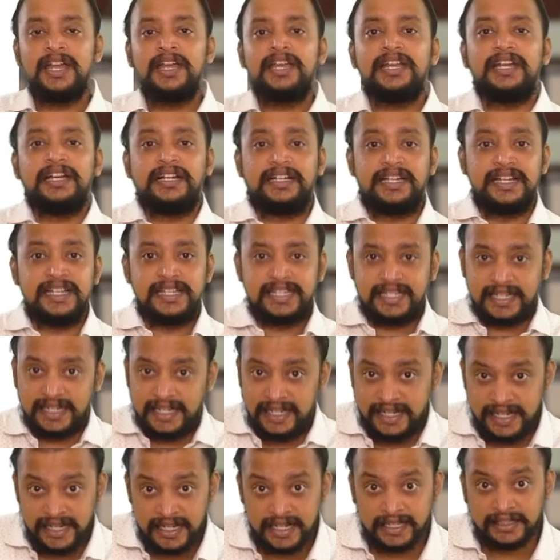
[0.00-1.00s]
it is
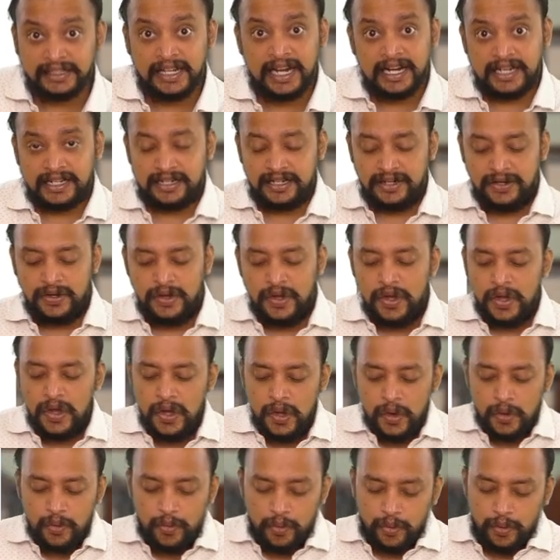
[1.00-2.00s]
clear that
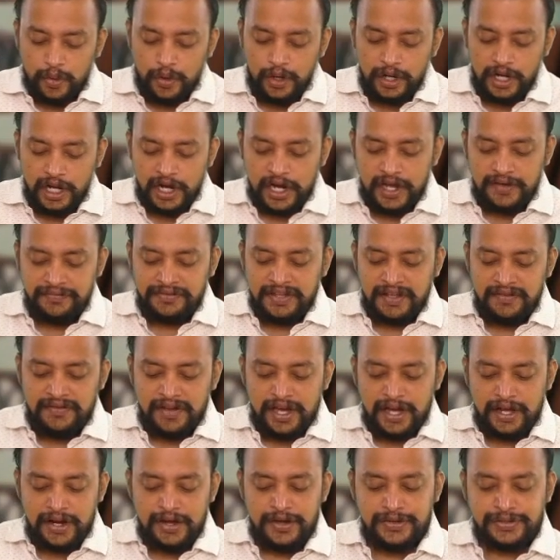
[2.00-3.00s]
owner of the
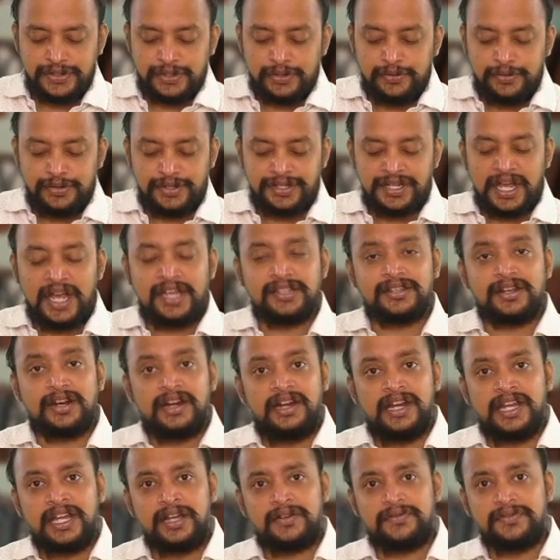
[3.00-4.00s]
warehouse goods has,
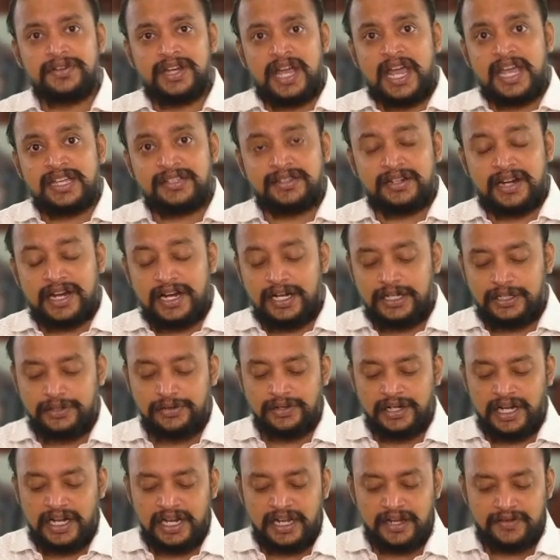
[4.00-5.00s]
has right
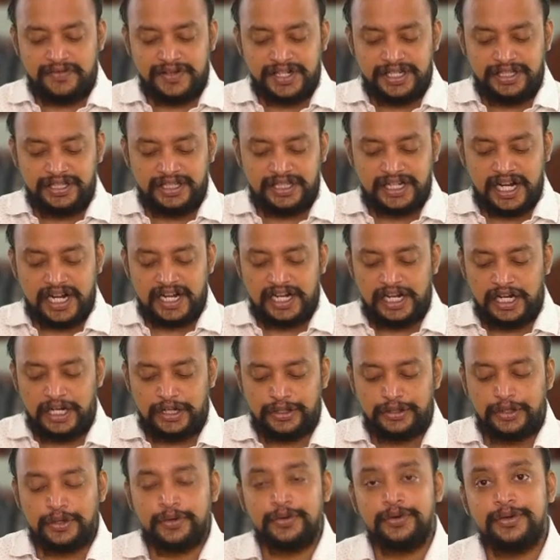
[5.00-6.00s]
to relinquish the title
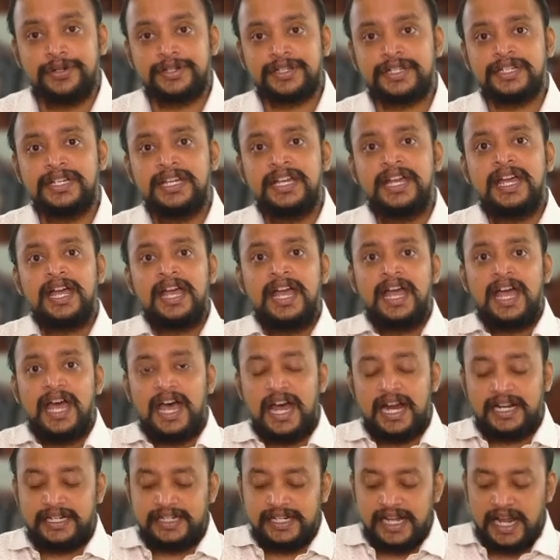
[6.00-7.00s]
to the goods
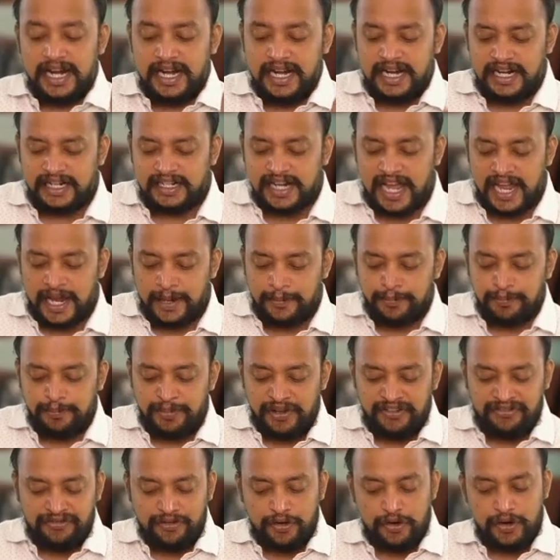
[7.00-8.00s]
at any time
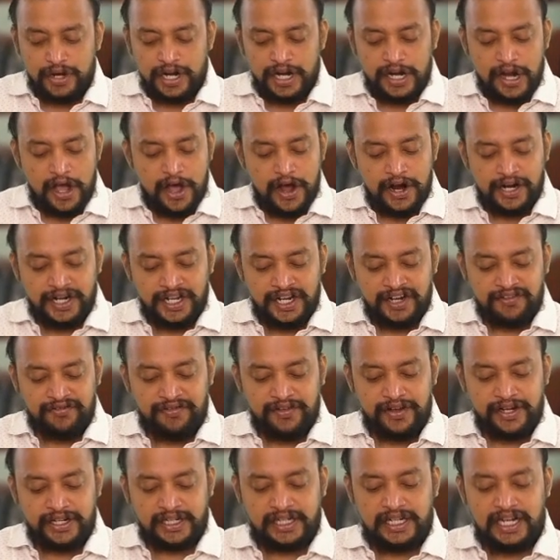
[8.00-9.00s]
before an order
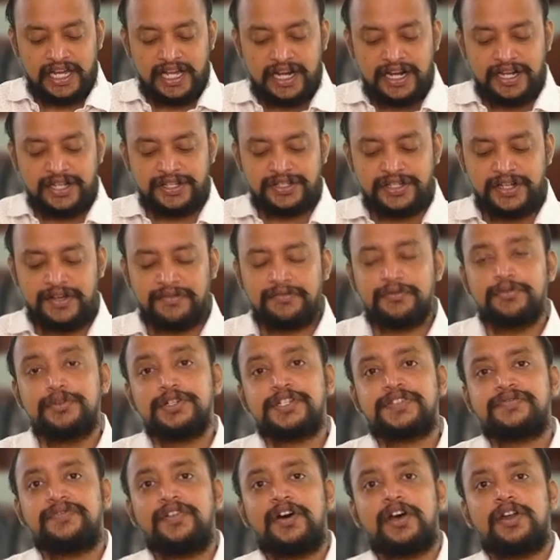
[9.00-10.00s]
for clearance of
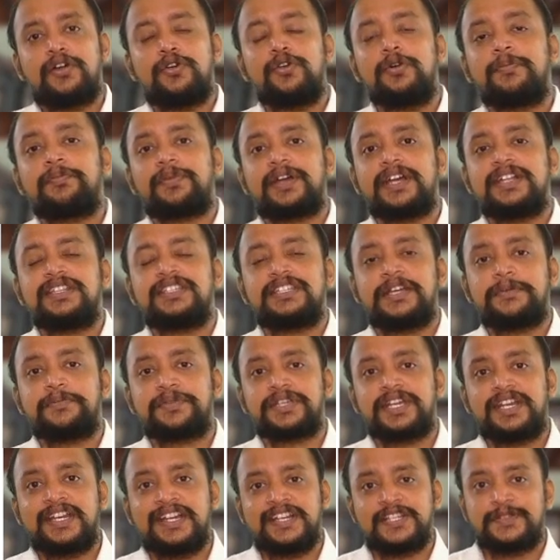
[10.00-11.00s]
goods for home
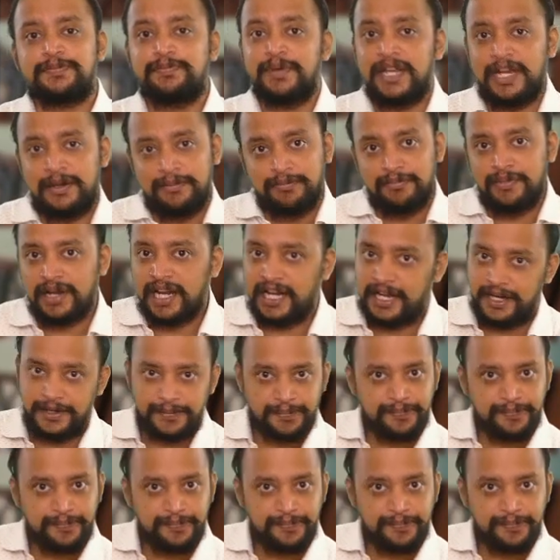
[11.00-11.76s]
consumption has been made